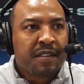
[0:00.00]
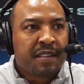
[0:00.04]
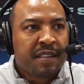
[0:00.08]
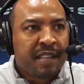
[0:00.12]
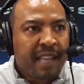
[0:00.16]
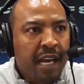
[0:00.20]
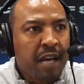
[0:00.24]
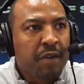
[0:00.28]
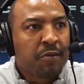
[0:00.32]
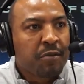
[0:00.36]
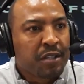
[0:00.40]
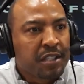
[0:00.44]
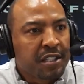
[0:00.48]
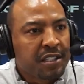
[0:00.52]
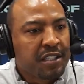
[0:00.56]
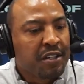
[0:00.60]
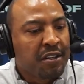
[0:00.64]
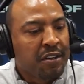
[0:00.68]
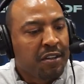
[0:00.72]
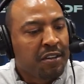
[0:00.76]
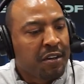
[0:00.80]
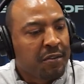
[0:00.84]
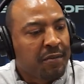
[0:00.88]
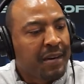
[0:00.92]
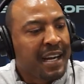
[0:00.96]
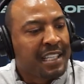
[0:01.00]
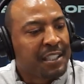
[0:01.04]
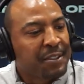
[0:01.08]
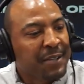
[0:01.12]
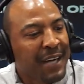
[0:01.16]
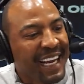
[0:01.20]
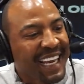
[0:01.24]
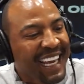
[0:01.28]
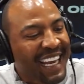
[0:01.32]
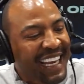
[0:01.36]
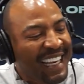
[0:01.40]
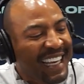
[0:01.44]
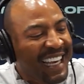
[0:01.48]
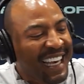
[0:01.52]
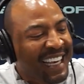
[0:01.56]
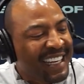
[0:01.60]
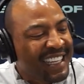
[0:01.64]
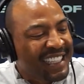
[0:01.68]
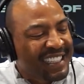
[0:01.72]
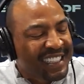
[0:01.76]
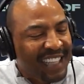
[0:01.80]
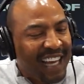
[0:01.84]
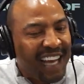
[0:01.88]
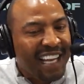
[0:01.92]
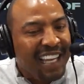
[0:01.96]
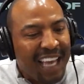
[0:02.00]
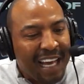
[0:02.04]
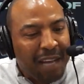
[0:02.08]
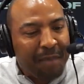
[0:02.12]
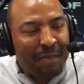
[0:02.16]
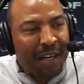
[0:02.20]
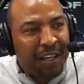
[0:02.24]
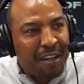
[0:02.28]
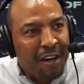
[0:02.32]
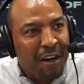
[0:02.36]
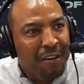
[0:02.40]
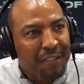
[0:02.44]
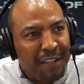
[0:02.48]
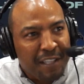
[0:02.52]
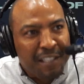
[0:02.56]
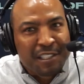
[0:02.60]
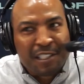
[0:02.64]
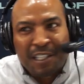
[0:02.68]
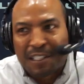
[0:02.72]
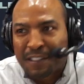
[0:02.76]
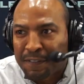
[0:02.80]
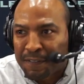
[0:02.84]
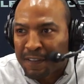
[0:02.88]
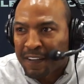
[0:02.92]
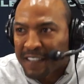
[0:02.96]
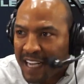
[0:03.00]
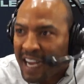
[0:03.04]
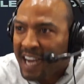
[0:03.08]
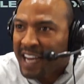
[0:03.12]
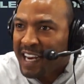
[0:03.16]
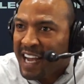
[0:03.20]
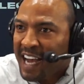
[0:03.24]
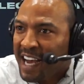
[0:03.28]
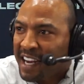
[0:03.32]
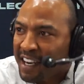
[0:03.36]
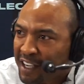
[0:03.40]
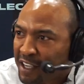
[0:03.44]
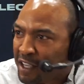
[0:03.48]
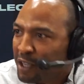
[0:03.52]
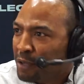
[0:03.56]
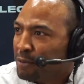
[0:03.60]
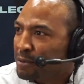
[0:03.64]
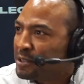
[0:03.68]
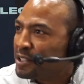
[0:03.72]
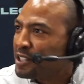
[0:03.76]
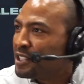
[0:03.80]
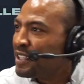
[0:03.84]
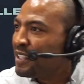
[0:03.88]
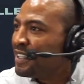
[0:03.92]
they were still on the right track. And it's not like McCarthy just forgot how to coach.